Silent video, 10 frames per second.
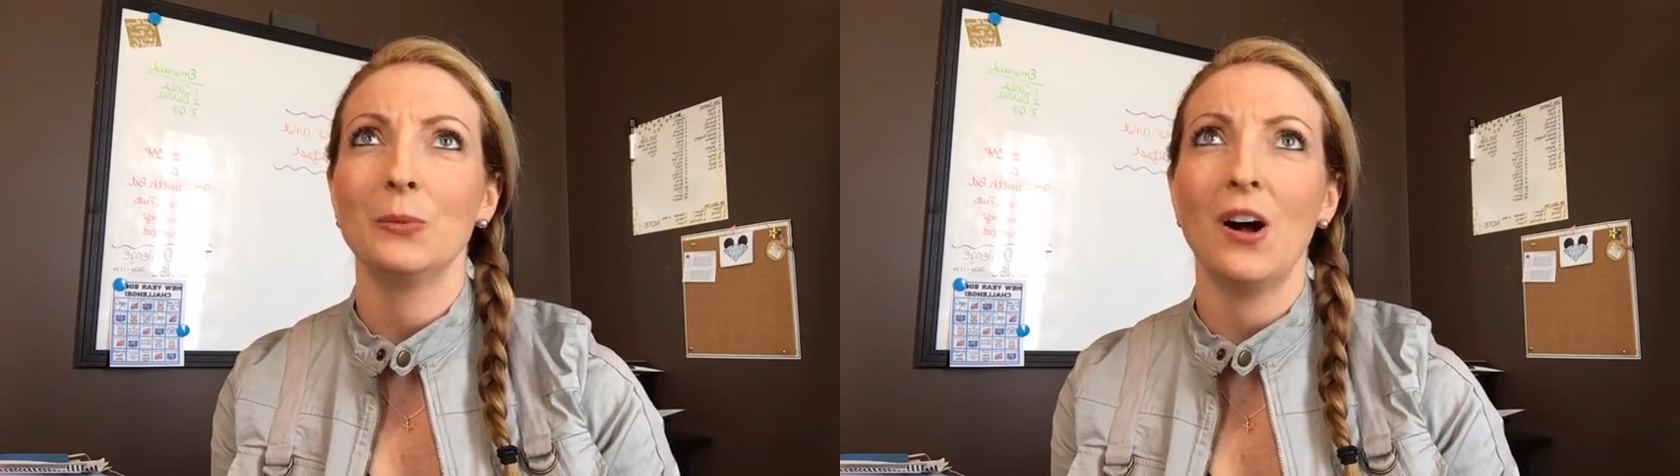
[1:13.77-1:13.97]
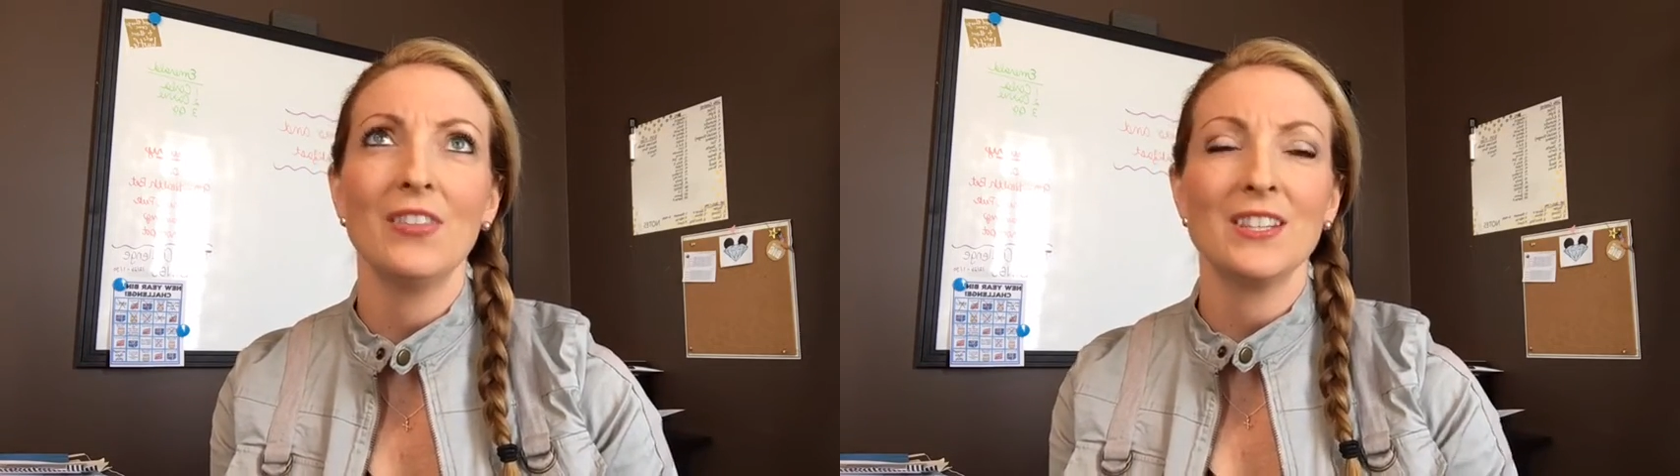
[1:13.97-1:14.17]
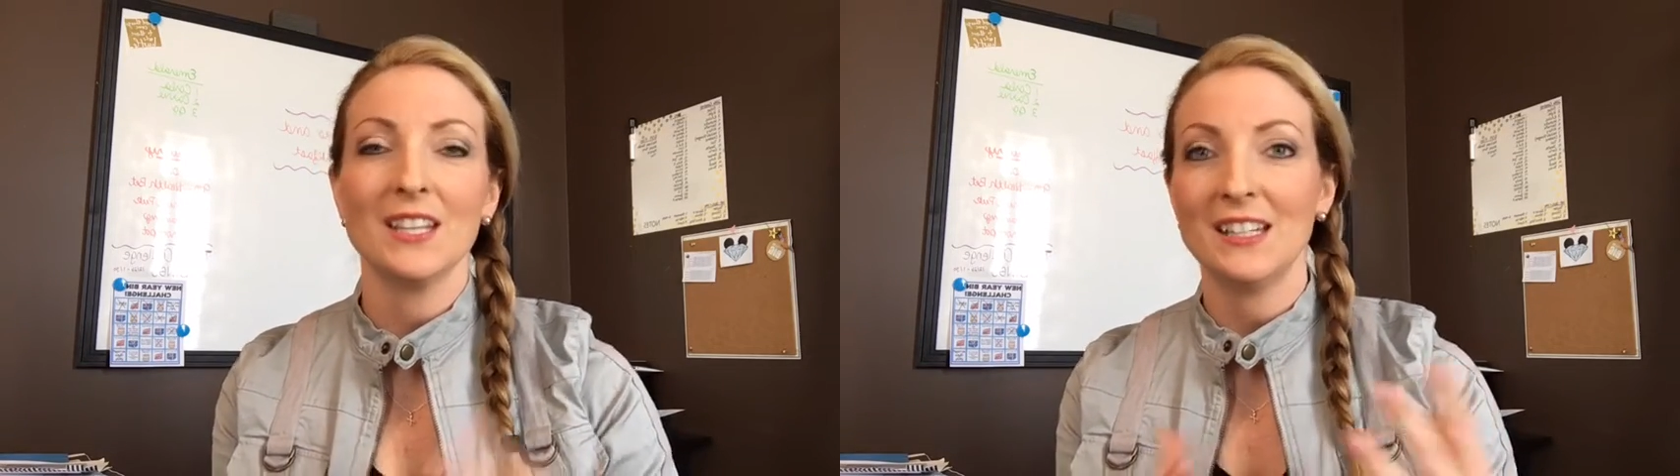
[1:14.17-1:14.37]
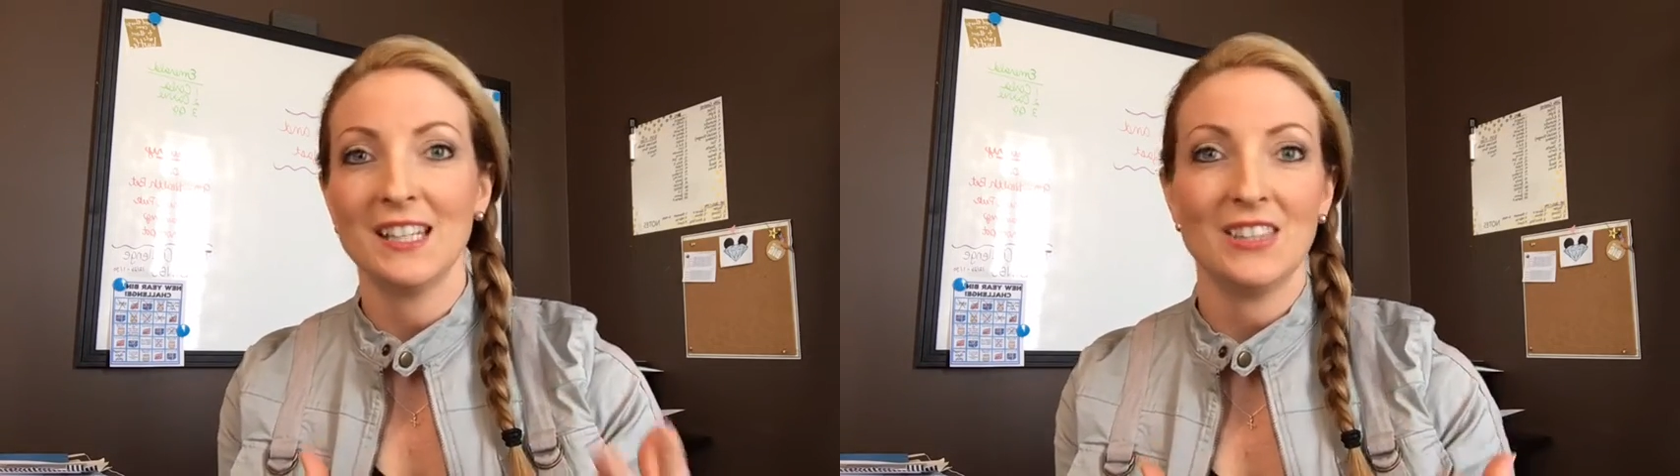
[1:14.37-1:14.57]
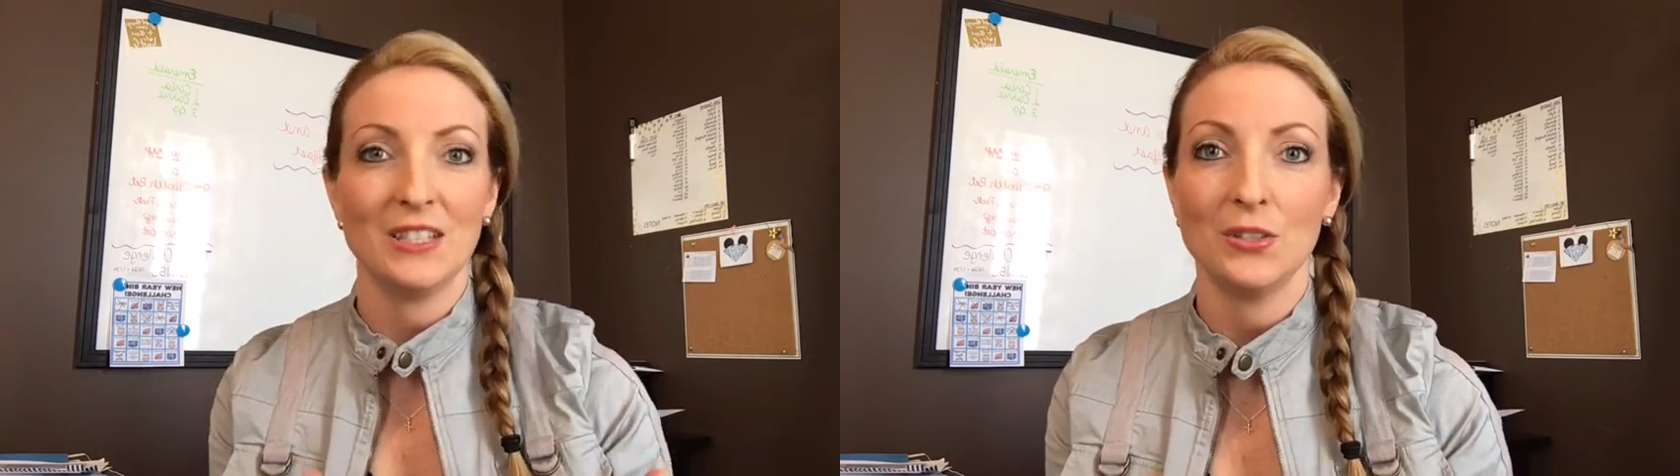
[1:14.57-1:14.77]
all of a sudden
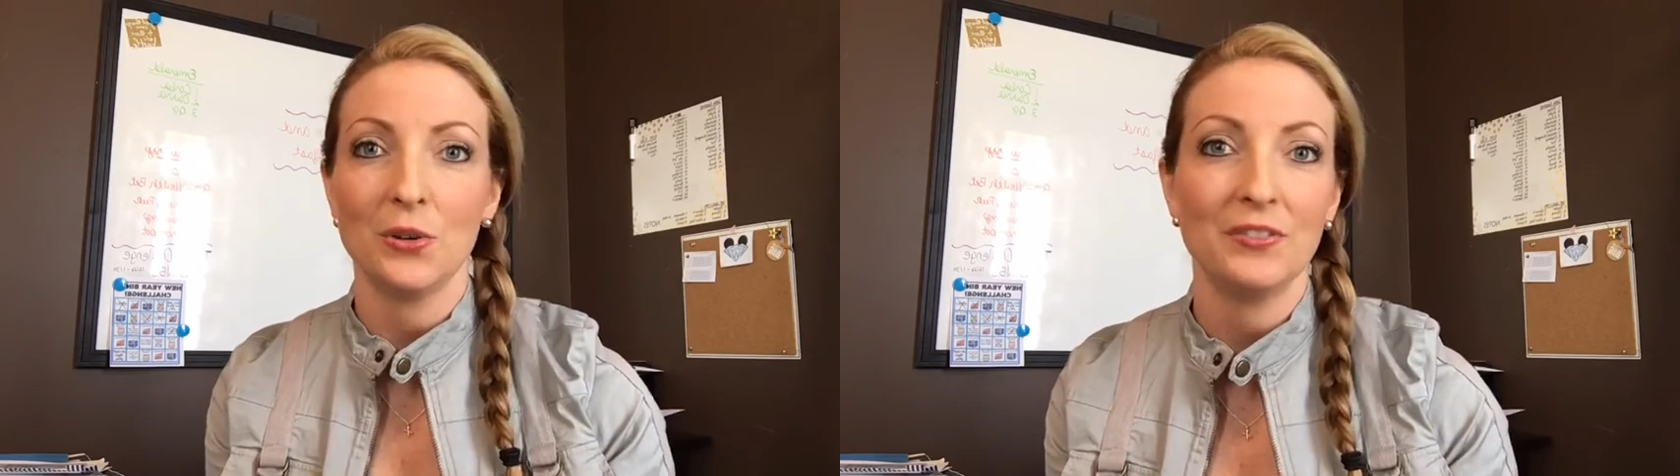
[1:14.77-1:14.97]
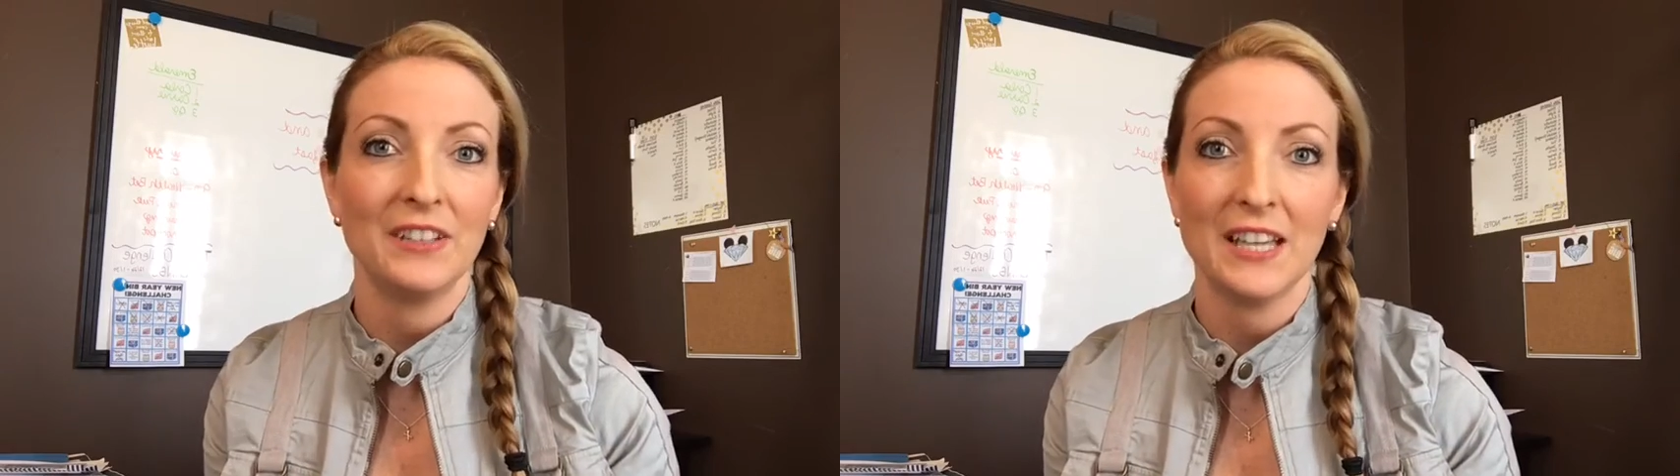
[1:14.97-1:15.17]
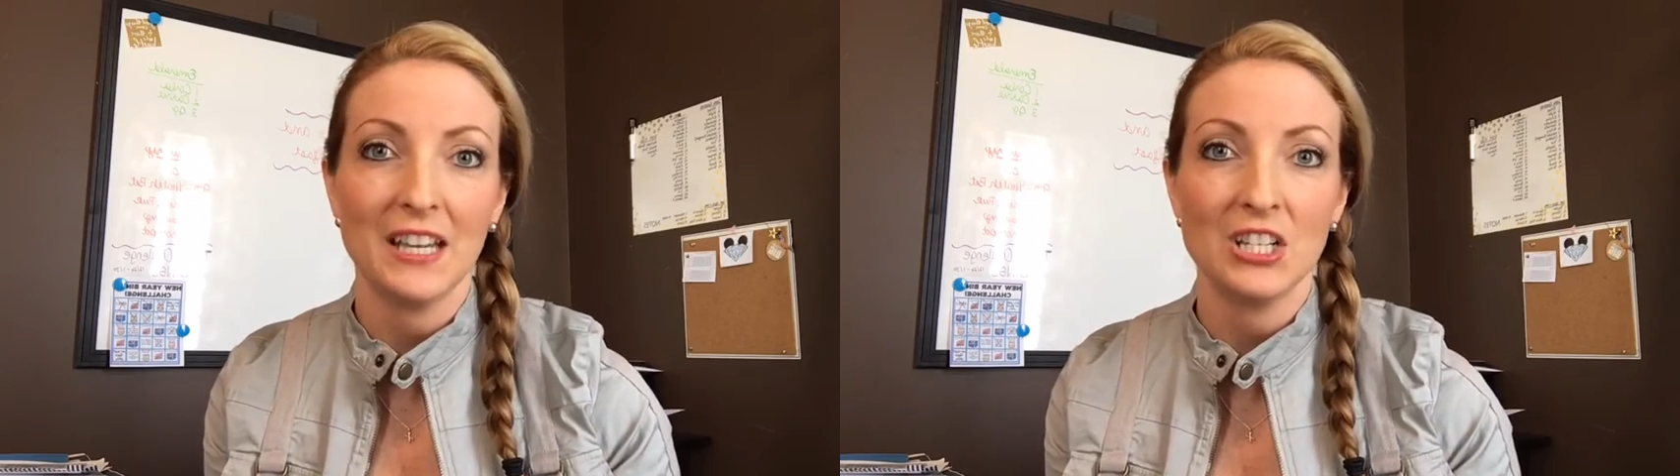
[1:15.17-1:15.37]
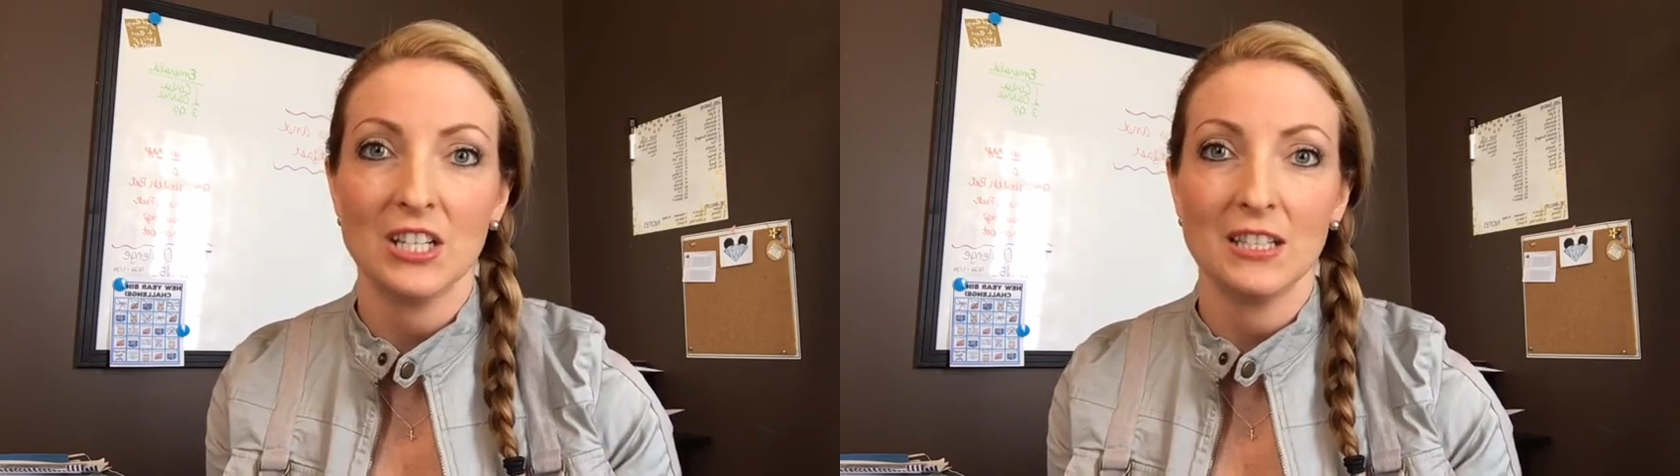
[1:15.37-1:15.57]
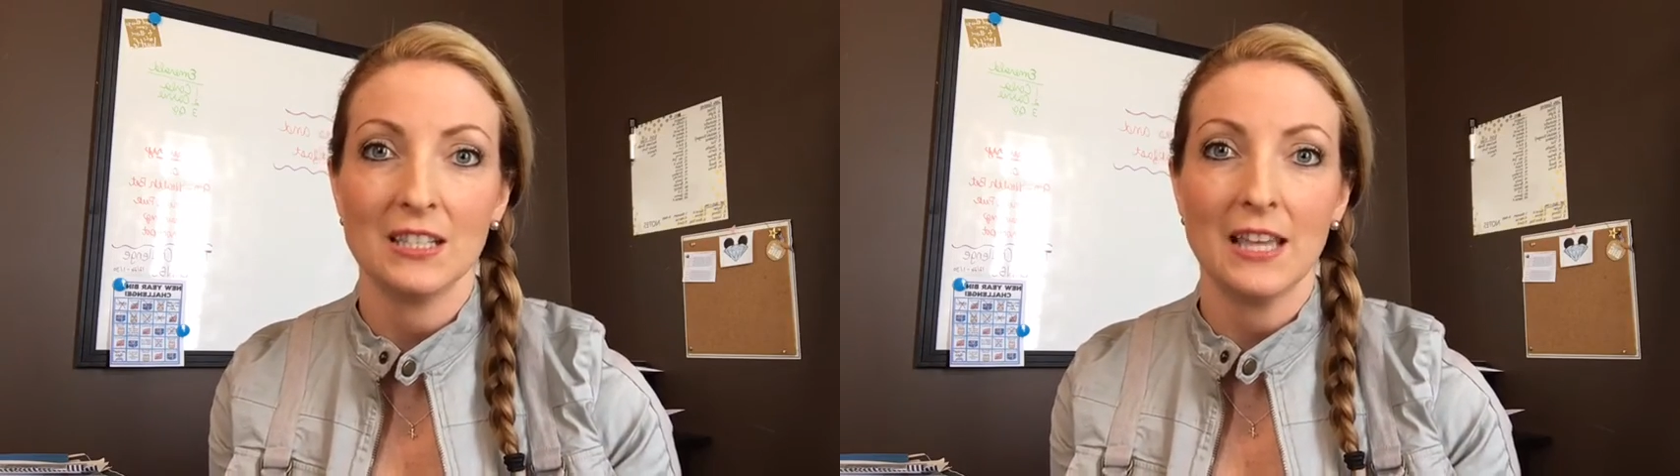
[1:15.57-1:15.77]
get these
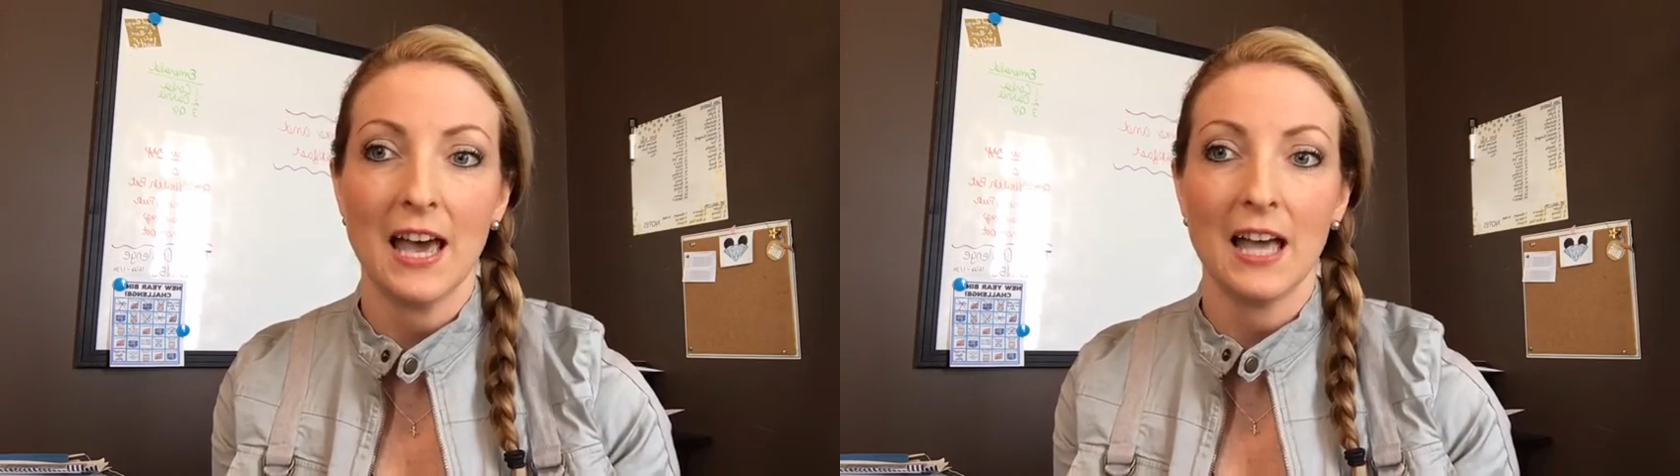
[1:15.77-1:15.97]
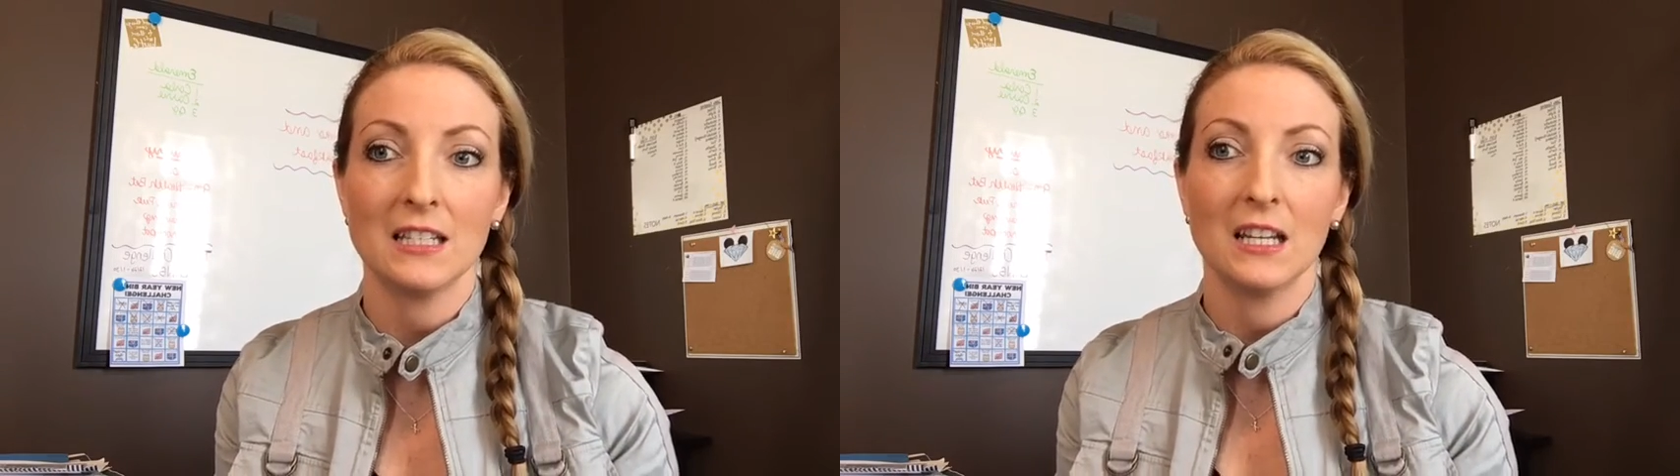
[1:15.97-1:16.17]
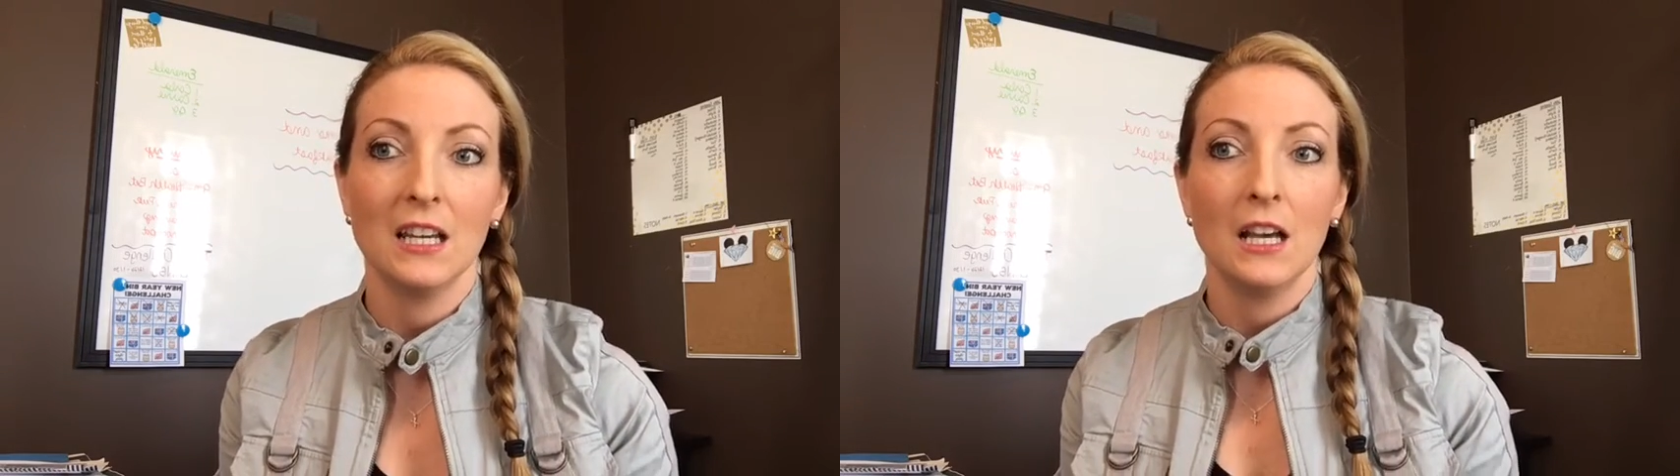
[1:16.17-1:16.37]
notifications that,